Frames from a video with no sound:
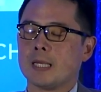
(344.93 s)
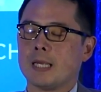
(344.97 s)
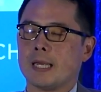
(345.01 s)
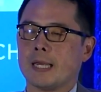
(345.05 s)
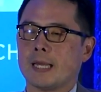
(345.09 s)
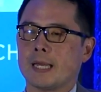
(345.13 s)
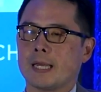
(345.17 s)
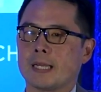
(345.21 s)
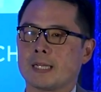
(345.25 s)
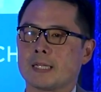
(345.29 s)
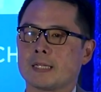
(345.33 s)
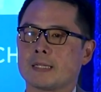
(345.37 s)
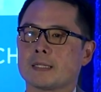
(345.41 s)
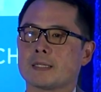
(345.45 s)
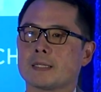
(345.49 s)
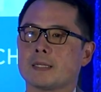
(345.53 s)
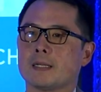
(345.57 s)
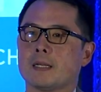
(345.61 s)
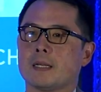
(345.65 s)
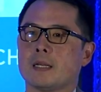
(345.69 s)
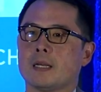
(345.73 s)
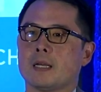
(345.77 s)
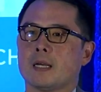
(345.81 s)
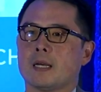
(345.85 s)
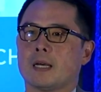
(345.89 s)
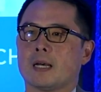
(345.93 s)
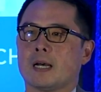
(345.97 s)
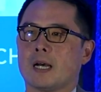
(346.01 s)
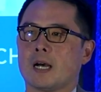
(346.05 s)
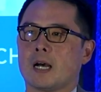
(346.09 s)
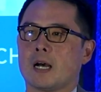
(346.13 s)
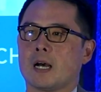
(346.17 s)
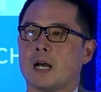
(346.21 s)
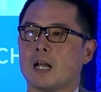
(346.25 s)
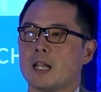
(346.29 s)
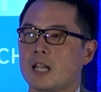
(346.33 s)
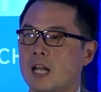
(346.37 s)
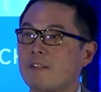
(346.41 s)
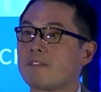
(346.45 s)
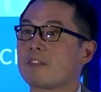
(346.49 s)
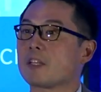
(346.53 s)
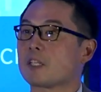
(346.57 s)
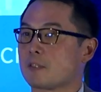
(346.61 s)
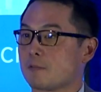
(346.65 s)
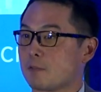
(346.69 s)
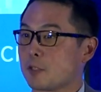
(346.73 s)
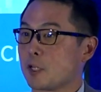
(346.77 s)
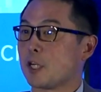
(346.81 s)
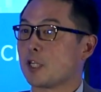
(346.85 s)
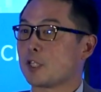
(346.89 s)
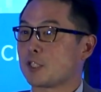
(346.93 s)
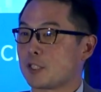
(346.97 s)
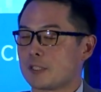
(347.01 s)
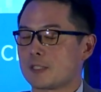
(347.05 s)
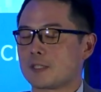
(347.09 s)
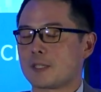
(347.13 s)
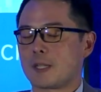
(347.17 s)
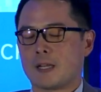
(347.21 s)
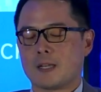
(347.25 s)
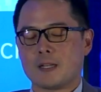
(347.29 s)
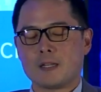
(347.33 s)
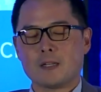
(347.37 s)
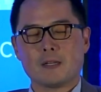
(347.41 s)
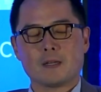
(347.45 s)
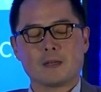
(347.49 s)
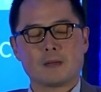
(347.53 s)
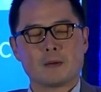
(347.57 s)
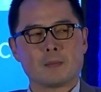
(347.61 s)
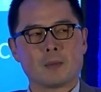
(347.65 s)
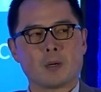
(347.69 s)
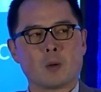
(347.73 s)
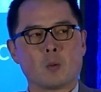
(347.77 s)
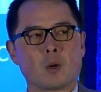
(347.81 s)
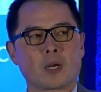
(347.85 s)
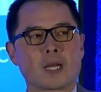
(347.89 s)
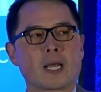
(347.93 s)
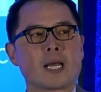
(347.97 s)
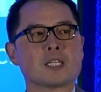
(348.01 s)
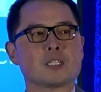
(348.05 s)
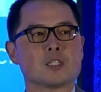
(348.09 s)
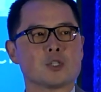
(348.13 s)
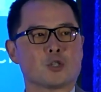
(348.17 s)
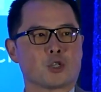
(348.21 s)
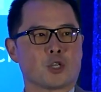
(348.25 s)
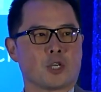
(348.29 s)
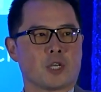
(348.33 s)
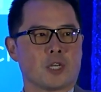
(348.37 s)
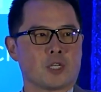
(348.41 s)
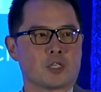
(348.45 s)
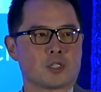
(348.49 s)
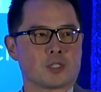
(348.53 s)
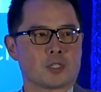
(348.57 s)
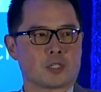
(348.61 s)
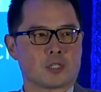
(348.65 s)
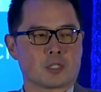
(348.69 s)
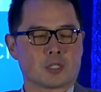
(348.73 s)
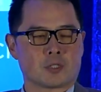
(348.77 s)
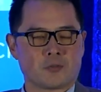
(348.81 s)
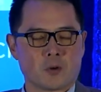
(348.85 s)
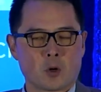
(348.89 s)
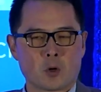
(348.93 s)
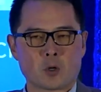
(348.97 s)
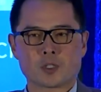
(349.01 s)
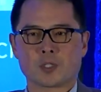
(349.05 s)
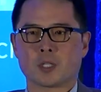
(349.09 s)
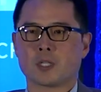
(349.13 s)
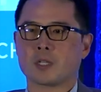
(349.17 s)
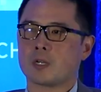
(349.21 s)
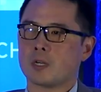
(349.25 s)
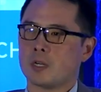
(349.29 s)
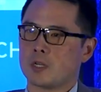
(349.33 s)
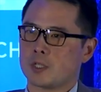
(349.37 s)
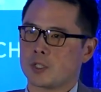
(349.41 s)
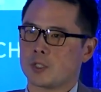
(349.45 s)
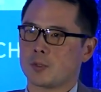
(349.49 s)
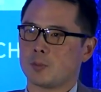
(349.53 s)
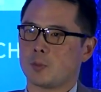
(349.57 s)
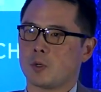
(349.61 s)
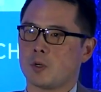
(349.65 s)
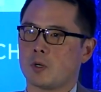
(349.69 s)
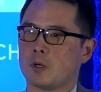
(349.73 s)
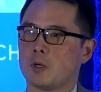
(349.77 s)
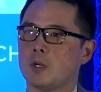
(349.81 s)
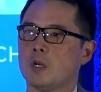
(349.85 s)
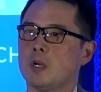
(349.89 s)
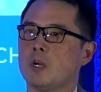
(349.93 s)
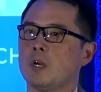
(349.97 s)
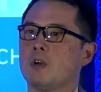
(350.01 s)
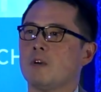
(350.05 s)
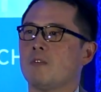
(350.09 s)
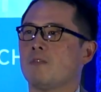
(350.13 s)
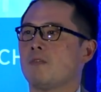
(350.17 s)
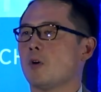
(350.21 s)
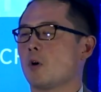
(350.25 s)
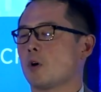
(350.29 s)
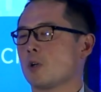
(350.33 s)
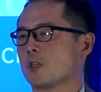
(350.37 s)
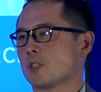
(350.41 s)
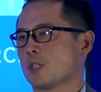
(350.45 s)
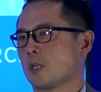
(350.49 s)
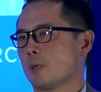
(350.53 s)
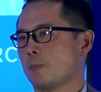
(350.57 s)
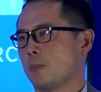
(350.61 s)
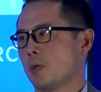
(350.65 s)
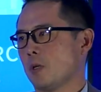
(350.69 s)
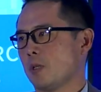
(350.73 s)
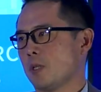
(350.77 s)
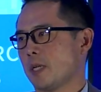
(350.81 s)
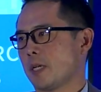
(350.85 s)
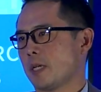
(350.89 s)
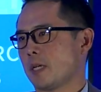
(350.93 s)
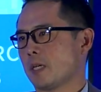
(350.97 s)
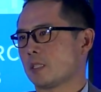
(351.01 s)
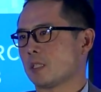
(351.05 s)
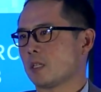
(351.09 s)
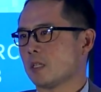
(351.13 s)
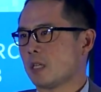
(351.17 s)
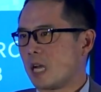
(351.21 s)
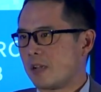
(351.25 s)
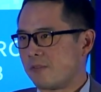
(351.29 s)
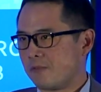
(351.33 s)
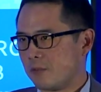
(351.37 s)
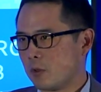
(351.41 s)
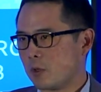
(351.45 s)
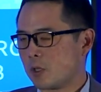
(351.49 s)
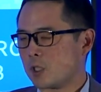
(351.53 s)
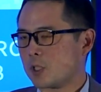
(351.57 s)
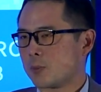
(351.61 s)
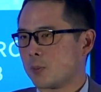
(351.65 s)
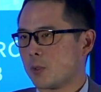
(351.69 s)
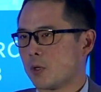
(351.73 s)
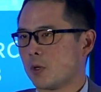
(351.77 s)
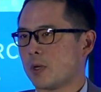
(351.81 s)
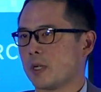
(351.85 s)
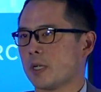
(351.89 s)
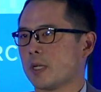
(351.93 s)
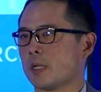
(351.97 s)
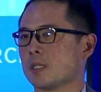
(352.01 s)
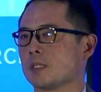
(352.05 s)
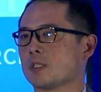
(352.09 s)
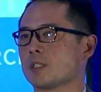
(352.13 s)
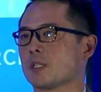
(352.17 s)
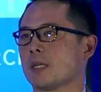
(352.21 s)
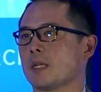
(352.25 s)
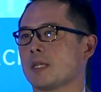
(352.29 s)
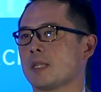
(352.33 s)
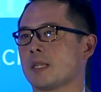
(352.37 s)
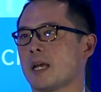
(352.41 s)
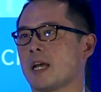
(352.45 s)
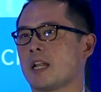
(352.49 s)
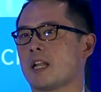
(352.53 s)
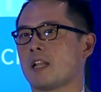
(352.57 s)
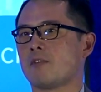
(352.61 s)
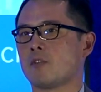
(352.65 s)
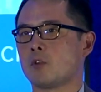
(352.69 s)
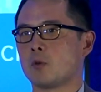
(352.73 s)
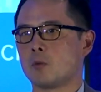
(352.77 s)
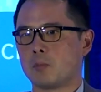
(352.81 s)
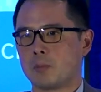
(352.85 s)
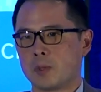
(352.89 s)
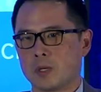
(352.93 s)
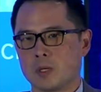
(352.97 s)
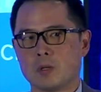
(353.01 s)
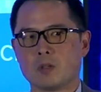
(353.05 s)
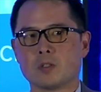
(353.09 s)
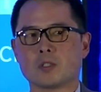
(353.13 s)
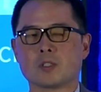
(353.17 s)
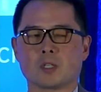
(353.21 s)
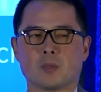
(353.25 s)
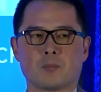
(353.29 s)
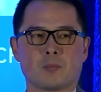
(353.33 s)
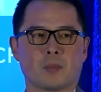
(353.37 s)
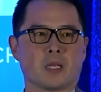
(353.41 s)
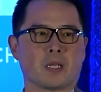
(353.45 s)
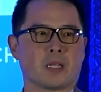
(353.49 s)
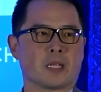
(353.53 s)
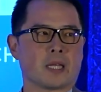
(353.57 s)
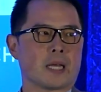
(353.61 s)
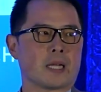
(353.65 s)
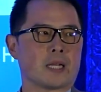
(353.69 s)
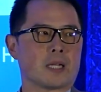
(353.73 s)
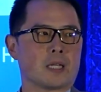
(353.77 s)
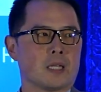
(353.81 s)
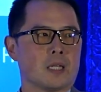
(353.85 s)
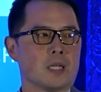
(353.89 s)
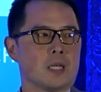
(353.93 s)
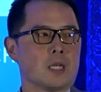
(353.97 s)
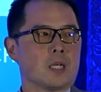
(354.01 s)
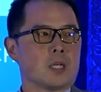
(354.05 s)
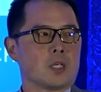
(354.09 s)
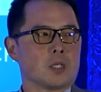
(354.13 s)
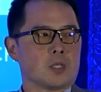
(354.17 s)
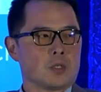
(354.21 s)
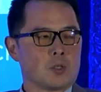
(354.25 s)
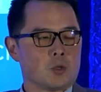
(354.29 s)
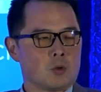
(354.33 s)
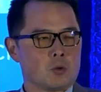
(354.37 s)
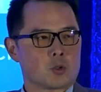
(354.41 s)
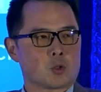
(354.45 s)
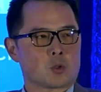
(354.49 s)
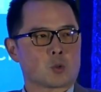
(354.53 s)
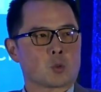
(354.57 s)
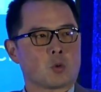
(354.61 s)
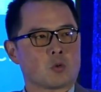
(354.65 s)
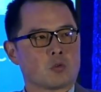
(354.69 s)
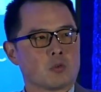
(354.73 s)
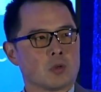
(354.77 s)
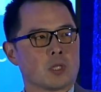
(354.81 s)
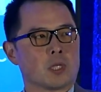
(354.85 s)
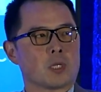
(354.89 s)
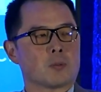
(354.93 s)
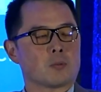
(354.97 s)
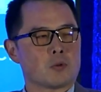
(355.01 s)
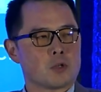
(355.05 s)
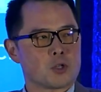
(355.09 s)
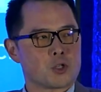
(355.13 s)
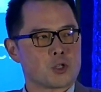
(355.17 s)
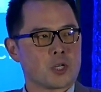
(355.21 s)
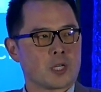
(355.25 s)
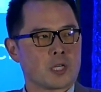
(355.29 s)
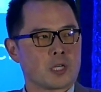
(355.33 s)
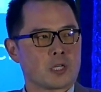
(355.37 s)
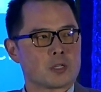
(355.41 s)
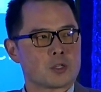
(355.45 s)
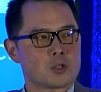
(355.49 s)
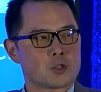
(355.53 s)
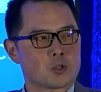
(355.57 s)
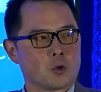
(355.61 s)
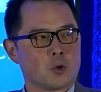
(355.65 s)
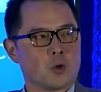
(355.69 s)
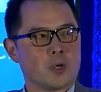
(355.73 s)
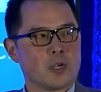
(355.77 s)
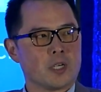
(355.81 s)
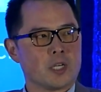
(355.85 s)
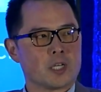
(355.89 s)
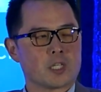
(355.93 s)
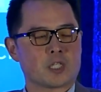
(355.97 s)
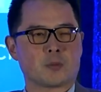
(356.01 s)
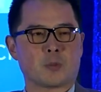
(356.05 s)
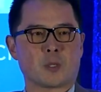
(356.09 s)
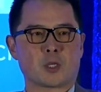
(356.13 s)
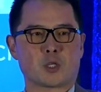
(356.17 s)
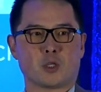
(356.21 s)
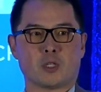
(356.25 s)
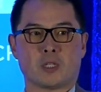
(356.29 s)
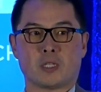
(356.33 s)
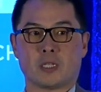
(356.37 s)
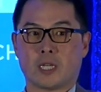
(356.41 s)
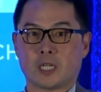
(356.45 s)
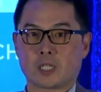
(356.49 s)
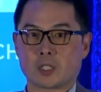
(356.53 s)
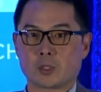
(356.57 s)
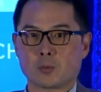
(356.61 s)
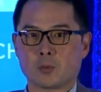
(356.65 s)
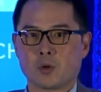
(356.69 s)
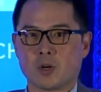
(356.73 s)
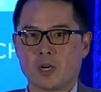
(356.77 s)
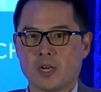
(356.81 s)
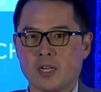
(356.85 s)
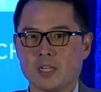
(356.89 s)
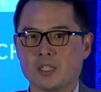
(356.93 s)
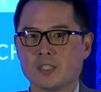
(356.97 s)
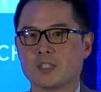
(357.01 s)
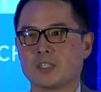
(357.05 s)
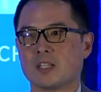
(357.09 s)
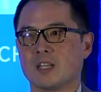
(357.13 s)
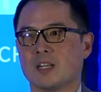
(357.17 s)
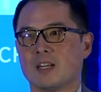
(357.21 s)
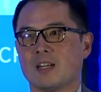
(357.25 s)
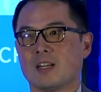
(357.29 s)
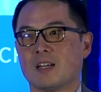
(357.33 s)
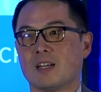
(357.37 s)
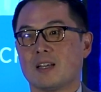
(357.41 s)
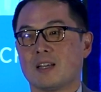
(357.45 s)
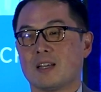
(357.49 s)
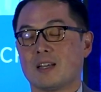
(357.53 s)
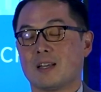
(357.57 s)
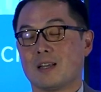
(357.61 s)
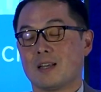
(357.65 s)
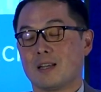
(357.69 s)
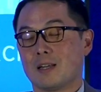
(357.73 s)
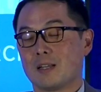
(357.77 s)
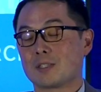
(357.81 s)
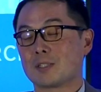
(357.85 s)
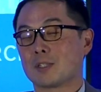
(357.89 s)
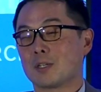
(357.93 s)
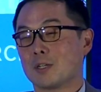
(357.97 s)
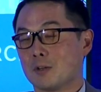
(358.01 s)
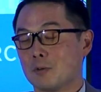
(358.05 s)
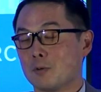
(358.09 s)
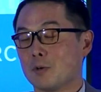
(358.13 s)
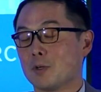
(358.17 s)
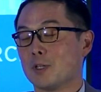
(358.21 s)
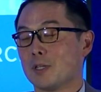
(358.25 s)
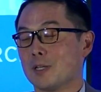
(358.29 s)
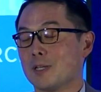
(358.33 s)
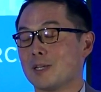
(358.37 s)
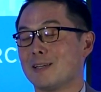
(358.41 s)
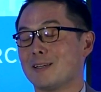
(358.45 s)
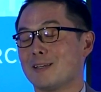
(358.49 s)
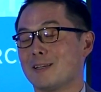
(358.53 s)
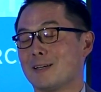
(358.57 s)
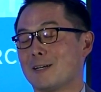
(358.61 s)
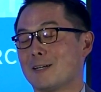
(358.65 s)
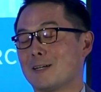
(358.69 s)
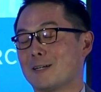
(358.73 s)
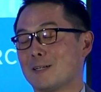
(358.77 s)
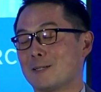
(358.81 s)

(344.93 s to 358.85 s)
And a lot of things have changed since then. But what hasn't changed is this focus on the customer, focus on building a delightful experience, and that if you build something that users will really appreciate and enjoy, especially in the enterprise, it's going to really